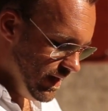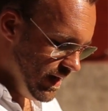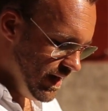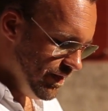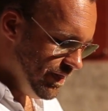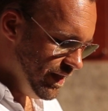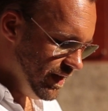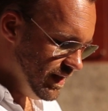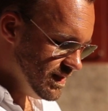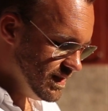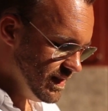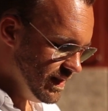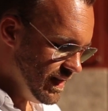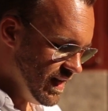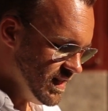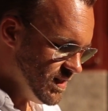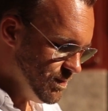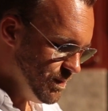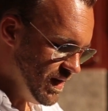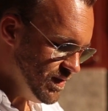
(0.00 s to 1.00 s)
And I think it's a
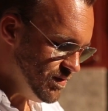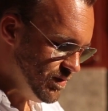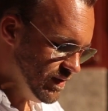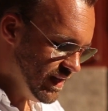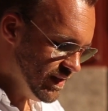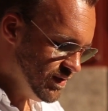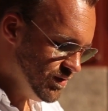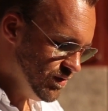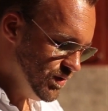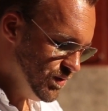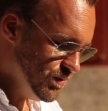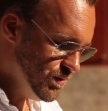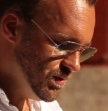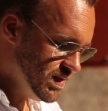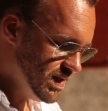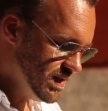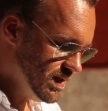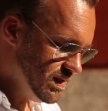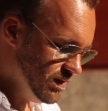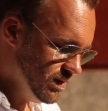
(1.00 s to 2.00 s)
nice way to get to
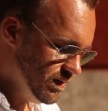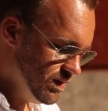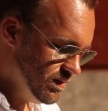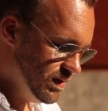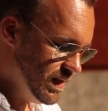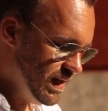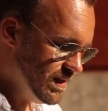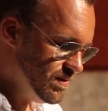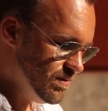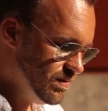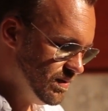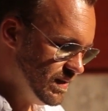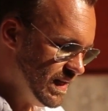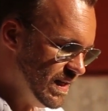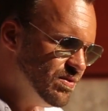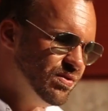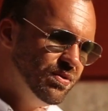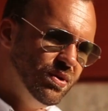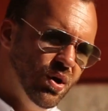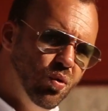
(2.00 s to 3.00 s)
used or to get,
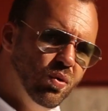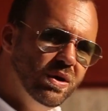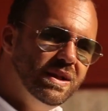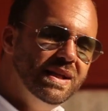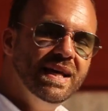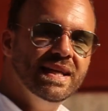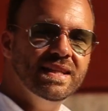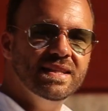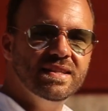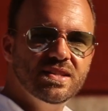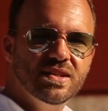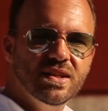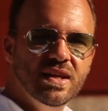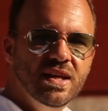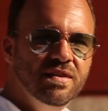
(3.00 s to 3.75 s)
get to know a lens.